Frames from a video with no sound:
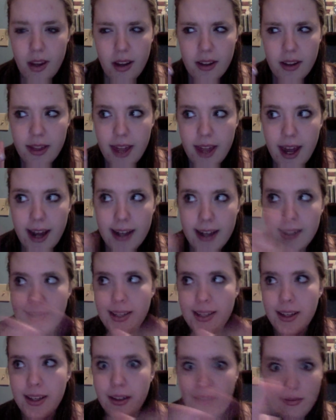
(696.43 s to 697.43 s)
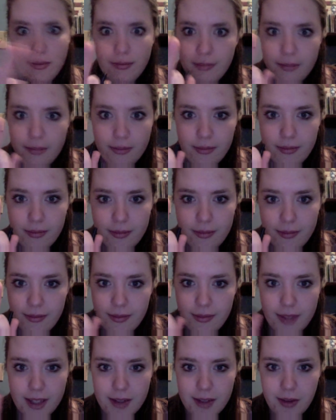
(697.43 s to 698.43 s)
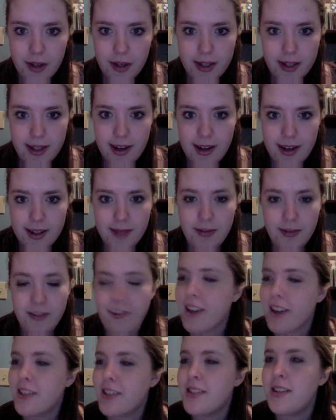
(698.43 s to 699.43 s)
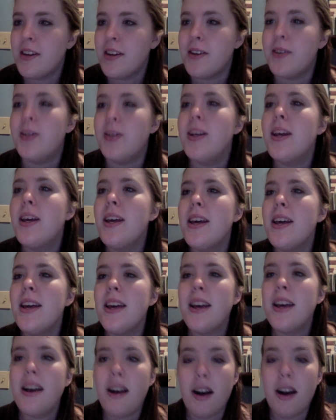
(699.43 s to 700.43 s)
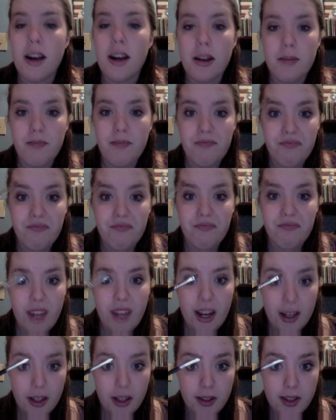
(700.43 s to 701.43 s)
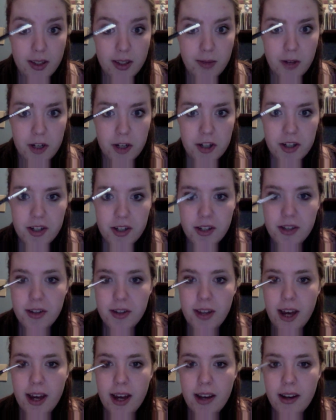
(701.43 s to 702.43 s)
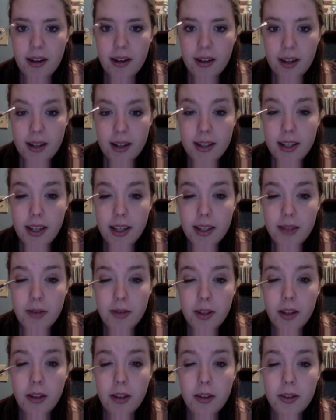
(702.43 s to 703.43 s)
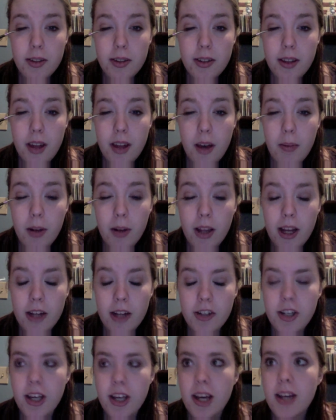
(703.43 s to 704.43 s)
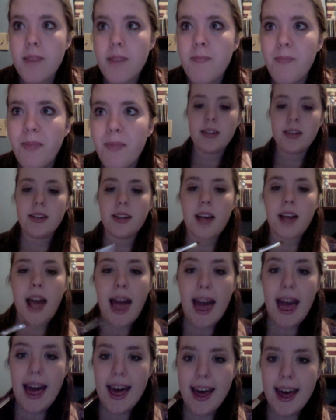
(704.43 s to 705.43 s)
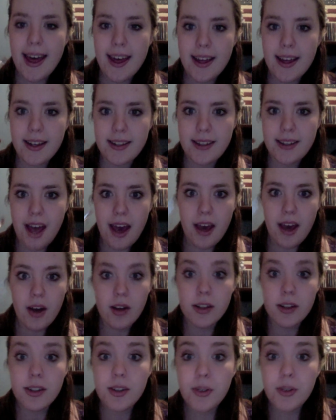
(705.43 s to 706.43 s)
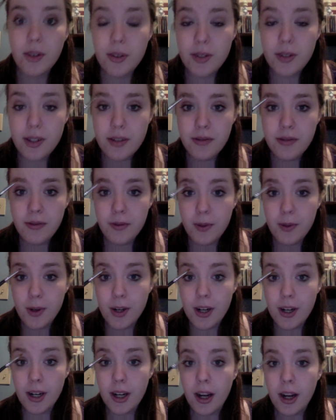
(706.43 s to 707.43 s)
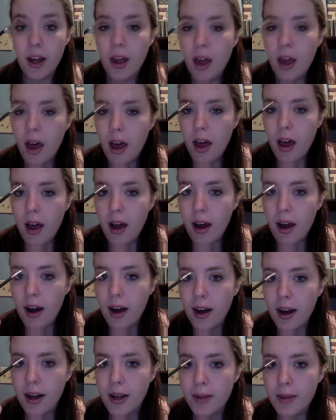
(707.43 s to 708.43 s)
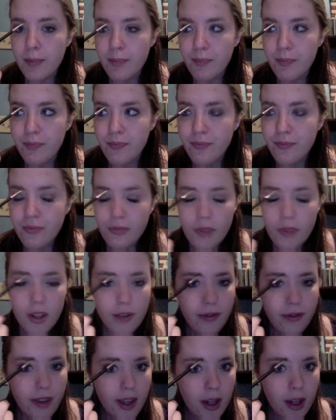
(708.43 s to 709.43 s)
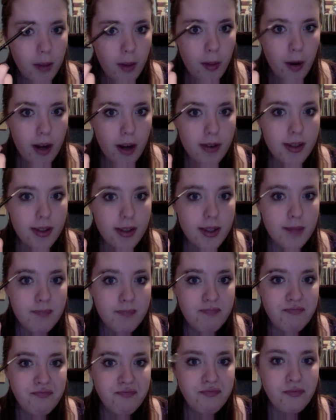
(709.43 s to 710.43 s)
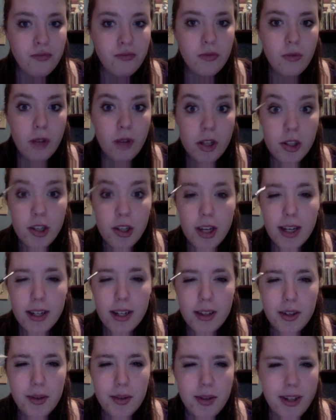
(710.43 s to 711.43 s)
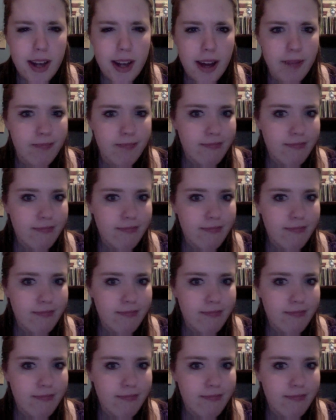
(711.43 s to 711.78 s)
that adds like this crazy awesome effect. So and I use this brush to do that because it gets really close to the upper lash line. And I also use it for filling in my brows, which I didn't do today.